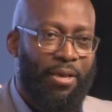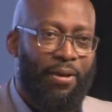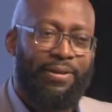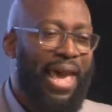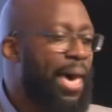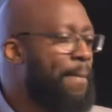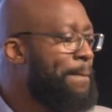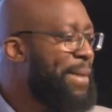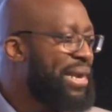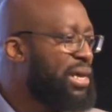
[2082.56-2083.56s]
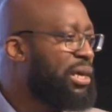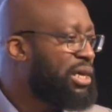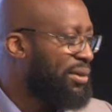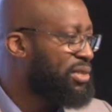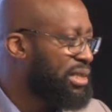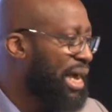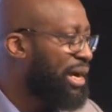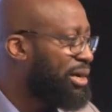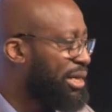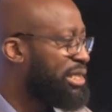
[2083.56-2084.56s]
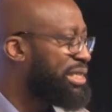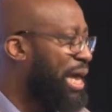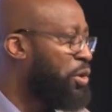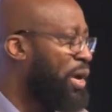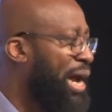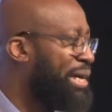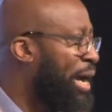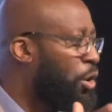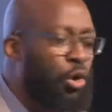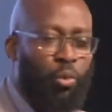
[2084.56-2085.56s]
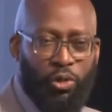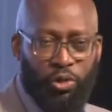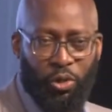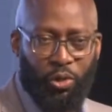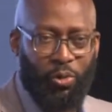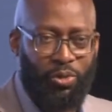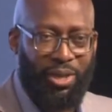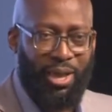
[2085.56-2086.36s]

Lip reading: There are many gifts and graces that you carry that God wants to use.